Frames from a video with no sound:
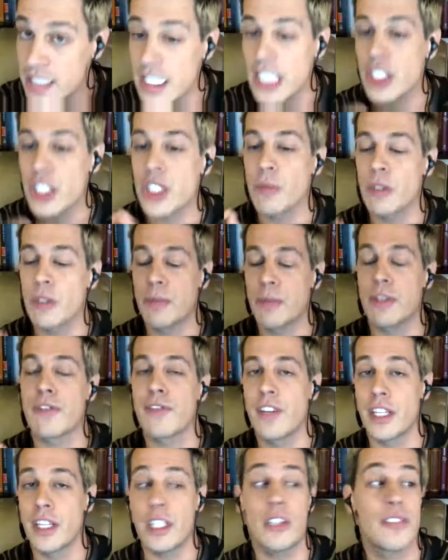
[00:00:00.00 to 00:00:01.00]
and she would have been
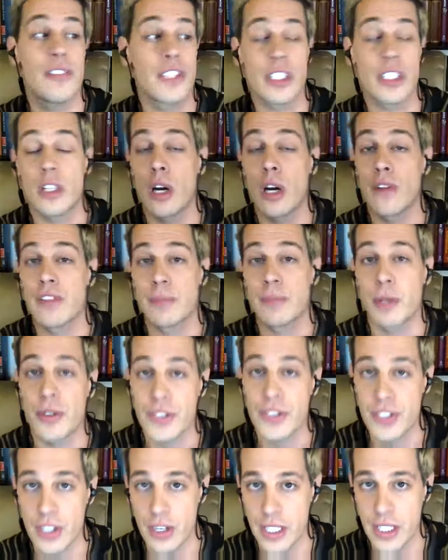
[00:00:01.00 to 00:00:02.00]
funnier if she'd gone for both
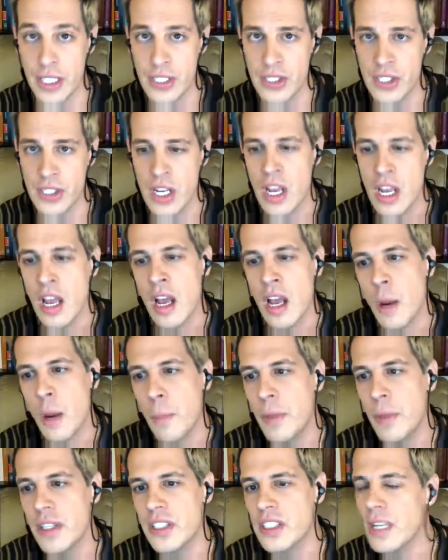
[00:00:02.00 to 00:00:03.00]
sides.
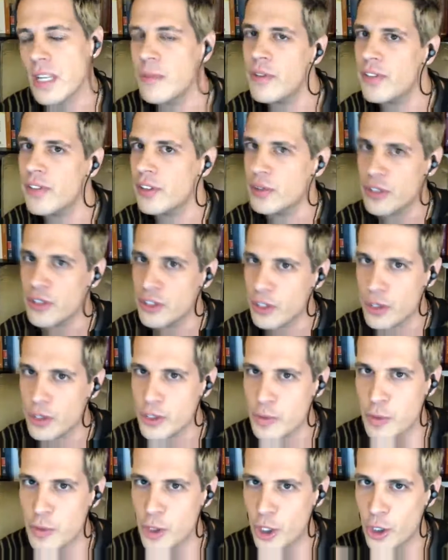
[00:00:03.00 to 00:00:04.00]
But some of those
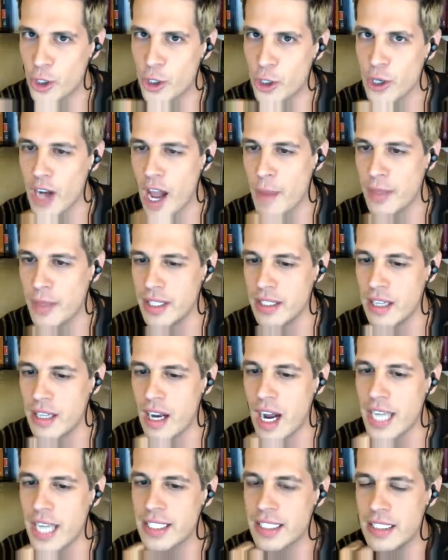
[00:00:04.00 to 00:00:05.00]
jokes were good. I mean,
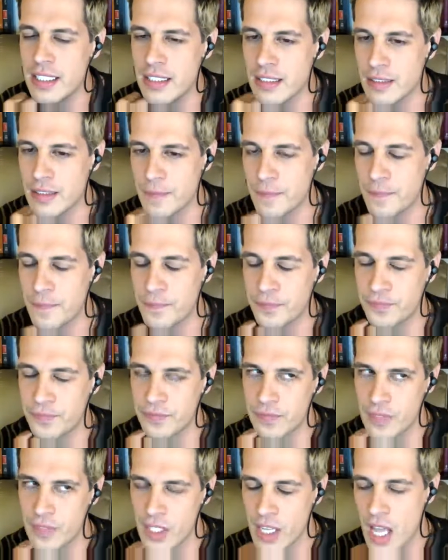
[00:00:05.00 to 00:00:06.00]
I don't
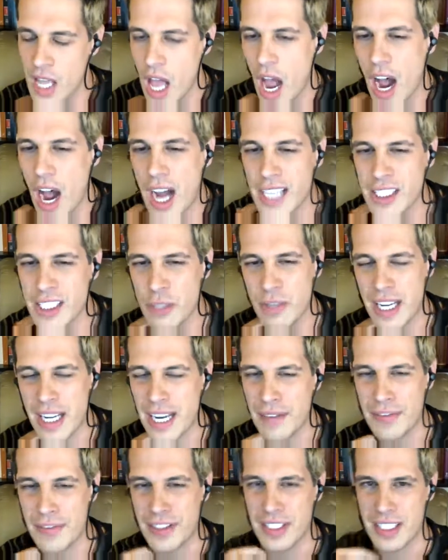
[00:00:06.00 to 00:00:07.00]

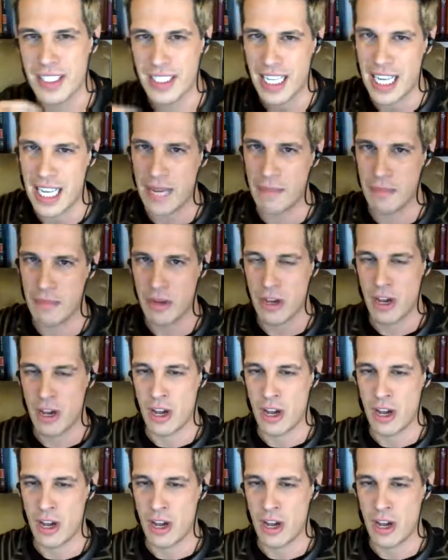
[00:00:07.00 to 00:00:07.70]
have the same